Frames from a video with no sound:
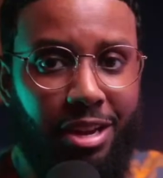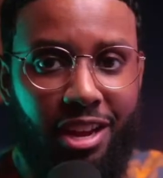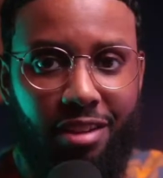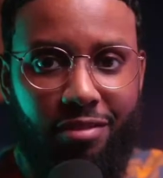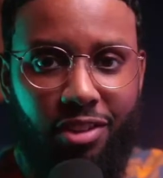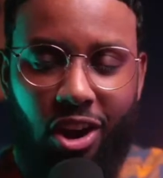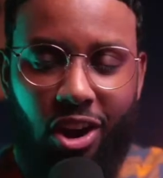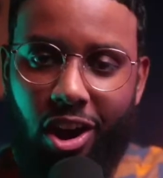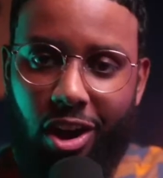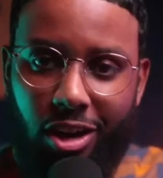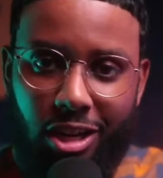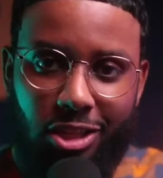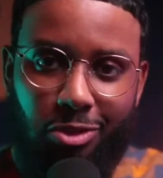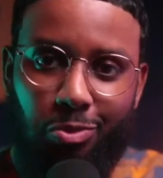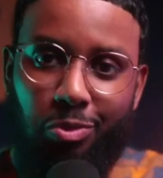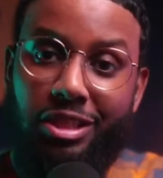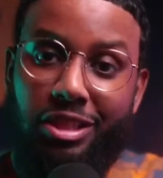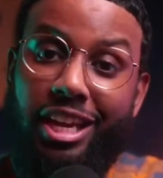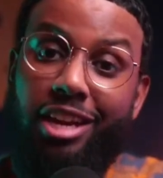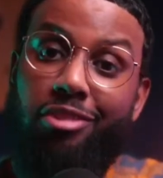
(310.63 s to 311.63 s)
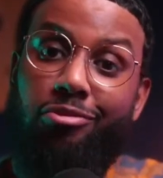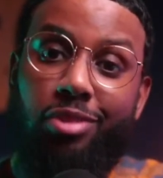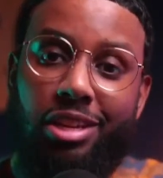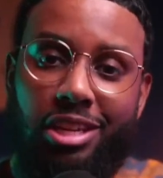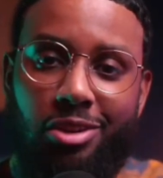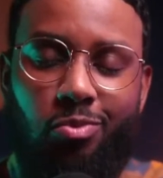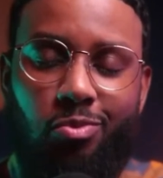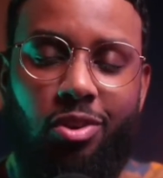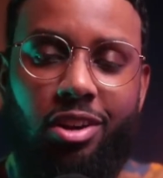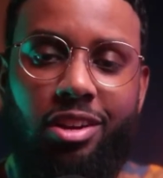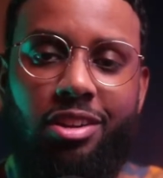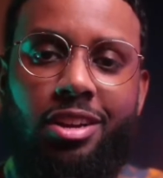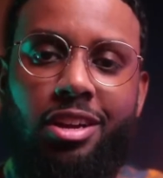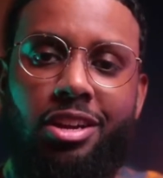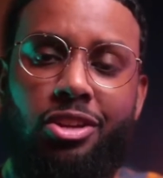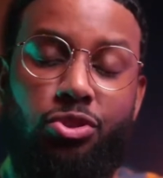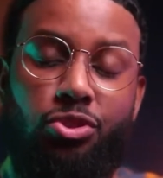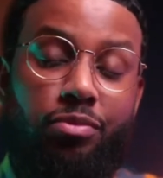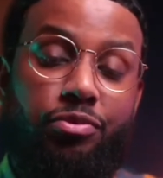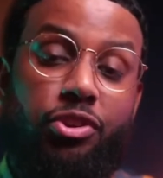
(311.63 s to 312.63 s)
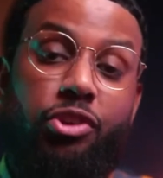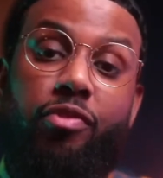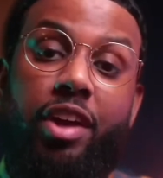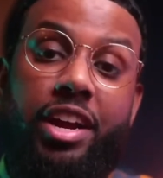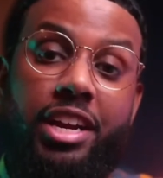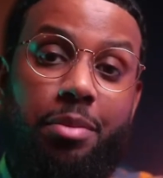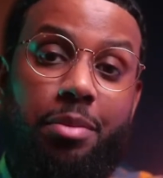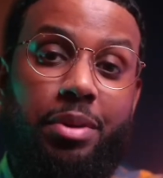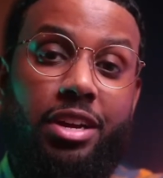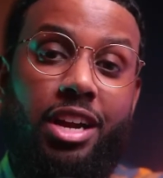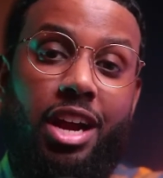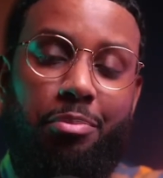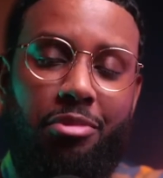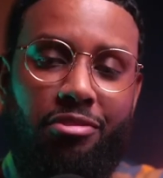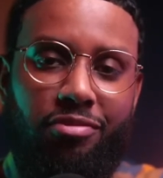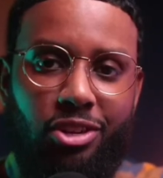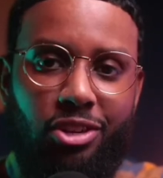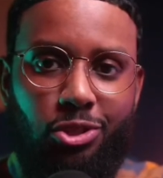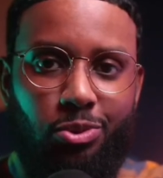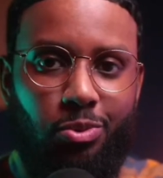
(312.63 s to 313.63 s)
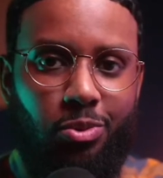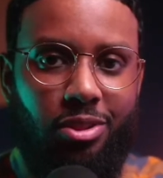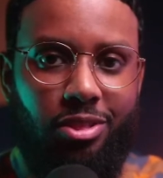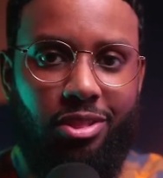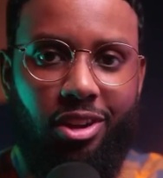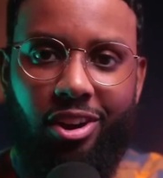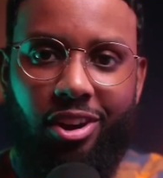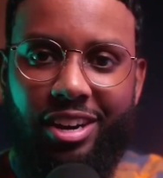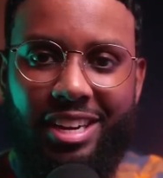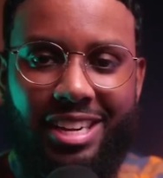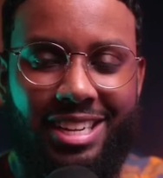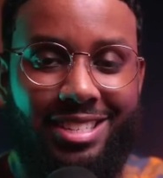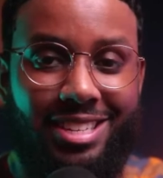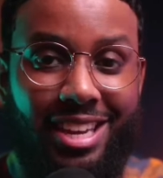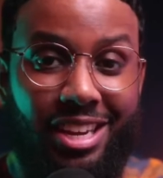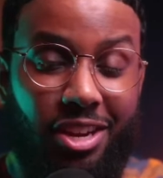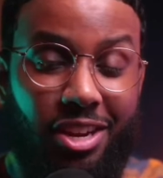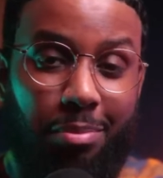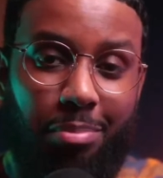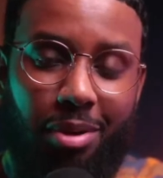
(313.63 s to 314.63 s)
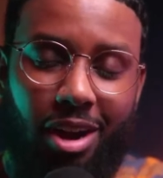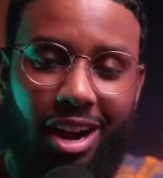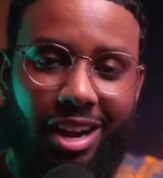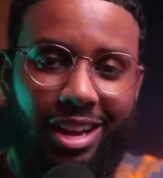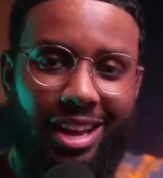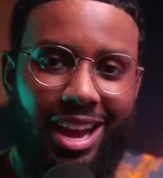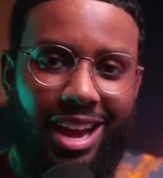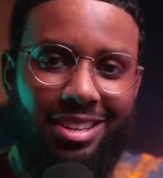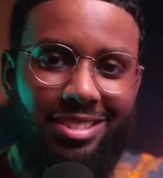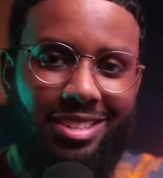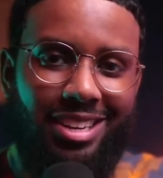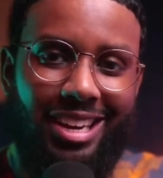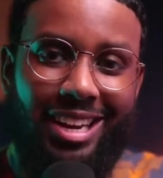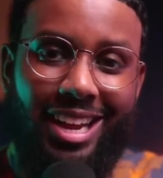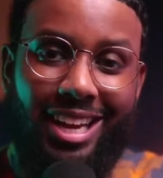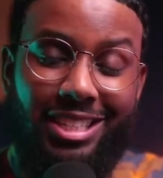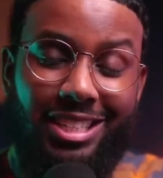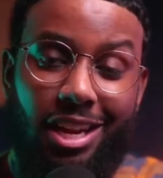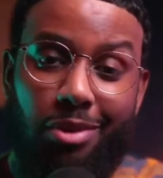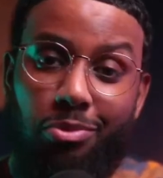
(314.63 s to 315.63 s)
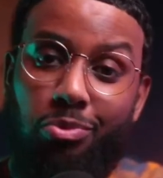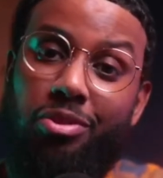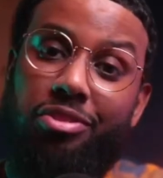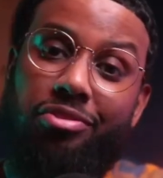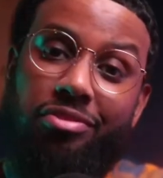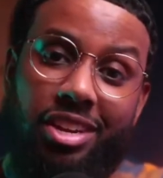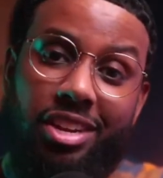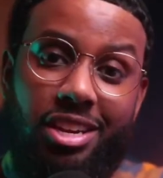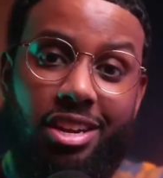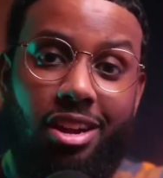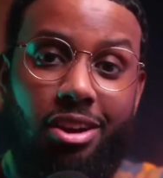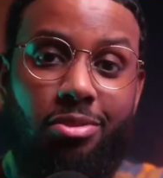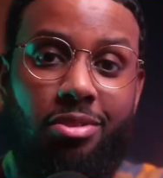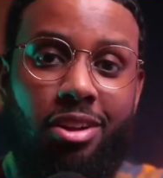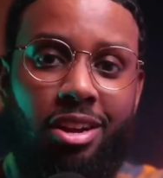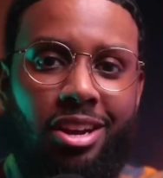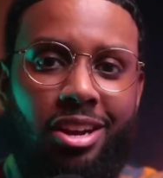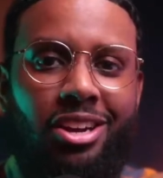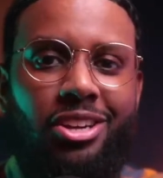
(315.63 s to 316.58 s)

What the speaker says: to give your audience what they really want. So if you're ready to become a visual authority and take your podcast to the next level with video,